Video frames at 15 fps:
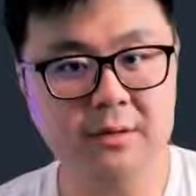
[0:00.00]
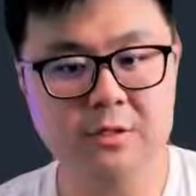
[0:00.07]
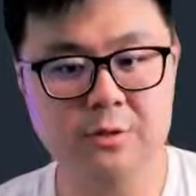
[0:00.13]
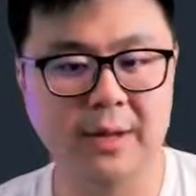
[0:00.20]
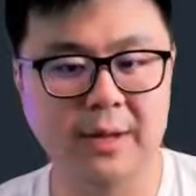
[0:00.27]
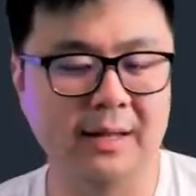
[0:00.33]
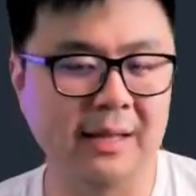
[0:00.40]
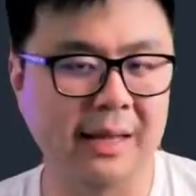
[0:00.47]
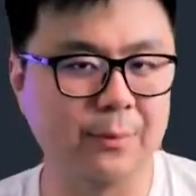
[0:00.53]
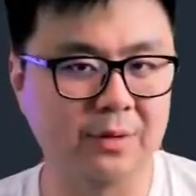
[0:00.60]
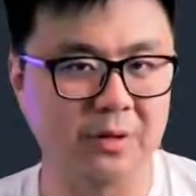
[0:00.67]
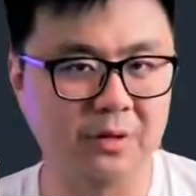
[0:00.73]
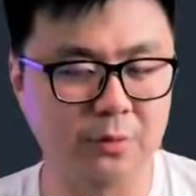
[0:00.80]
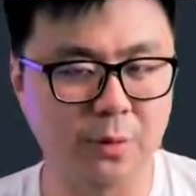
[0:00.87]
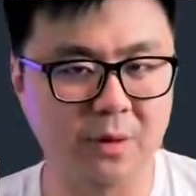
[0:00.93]
so we can label
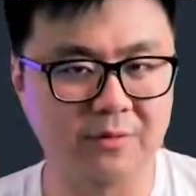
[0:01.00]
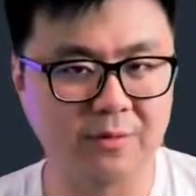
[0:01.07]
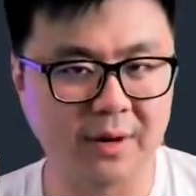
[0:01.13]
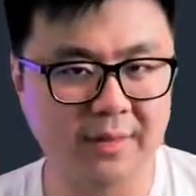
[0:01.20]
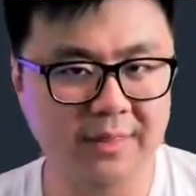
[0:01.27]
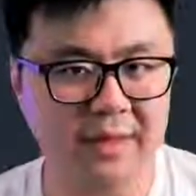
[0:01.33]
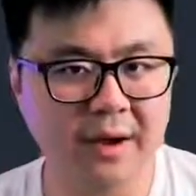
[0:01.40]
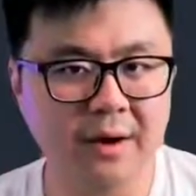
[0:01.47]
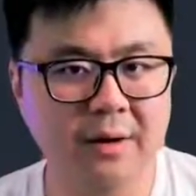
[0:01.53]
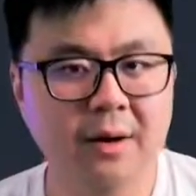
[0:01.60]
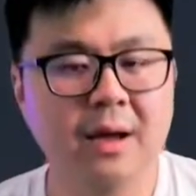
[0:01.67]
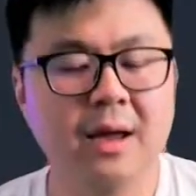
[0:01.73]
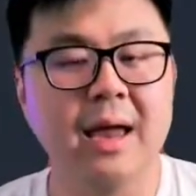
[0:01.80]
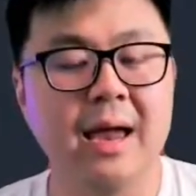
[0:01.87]
the 12 right there.